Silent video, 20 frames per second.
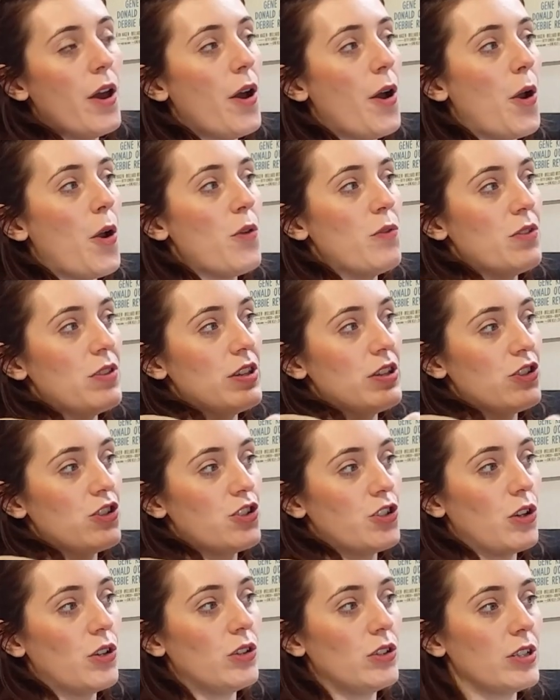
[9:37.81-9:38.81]
over this
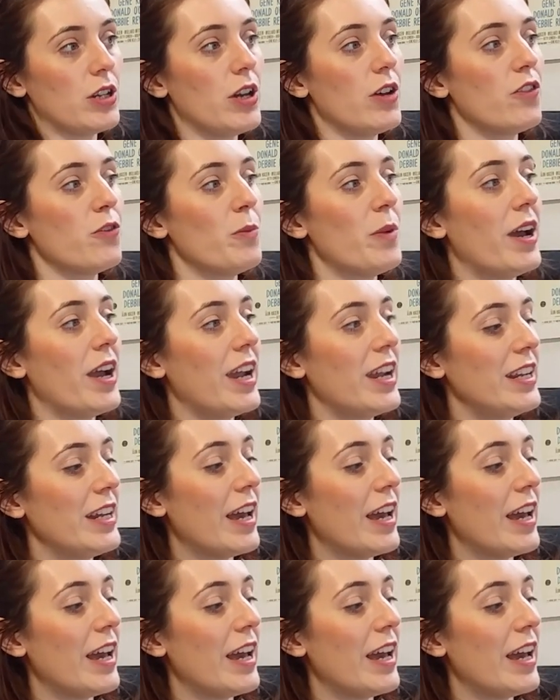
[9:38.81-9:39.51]
shoulder of mine,